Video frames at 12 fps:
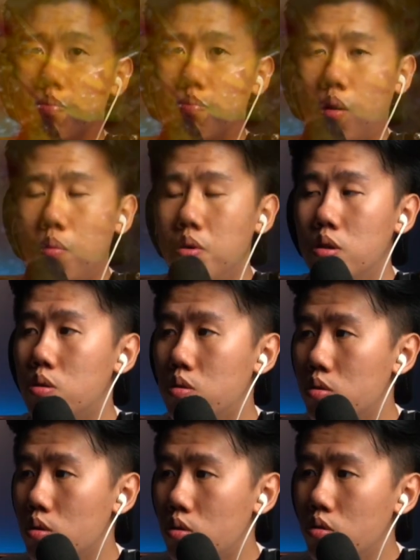probably
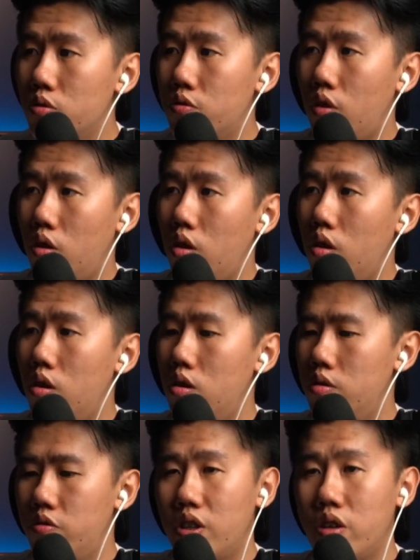good for
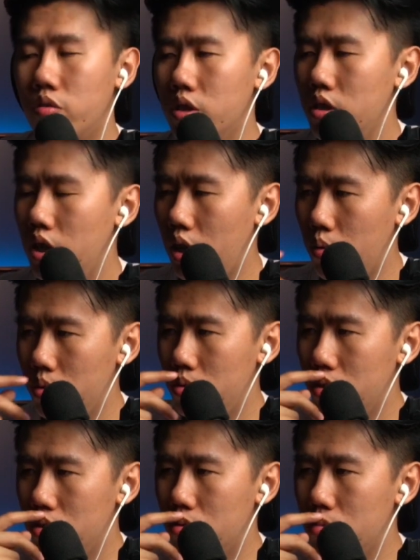flavor, I would
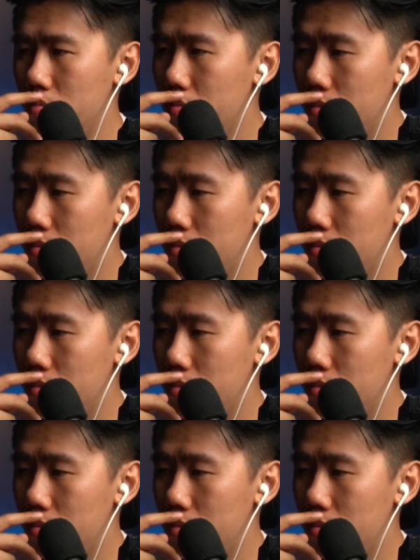assume.